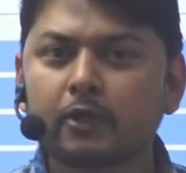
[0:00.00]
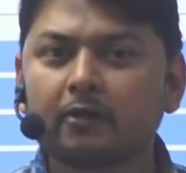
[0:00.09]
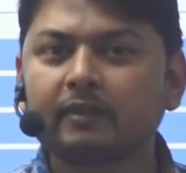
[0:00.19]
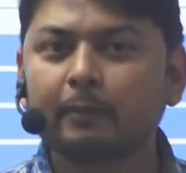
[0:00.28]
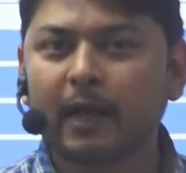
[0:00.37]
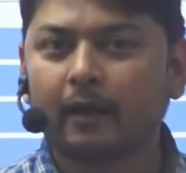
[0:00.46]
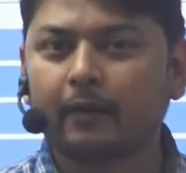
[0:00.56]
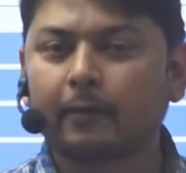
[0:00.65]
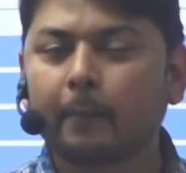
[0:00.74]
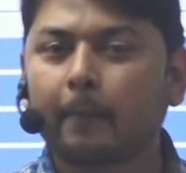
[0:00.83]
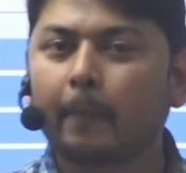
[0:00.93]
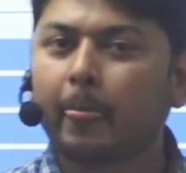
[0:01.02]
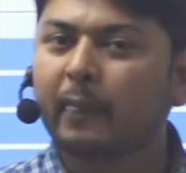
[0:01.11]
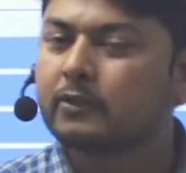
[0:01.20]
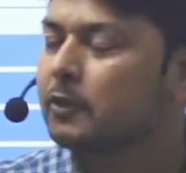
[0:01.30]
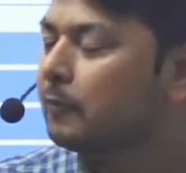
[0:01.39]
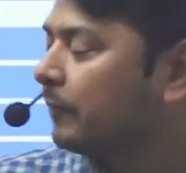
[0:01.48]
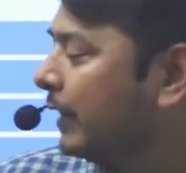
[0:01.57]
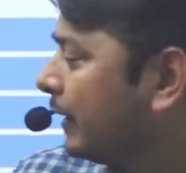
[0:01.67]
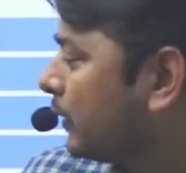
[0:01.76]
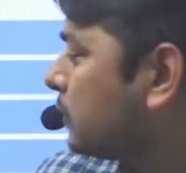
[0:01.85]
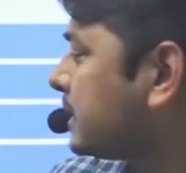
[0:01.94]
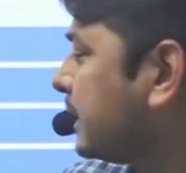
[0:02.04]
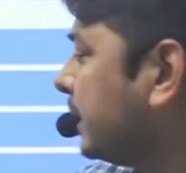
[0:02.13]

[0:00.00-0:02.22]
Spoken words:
of the plant? So we need to see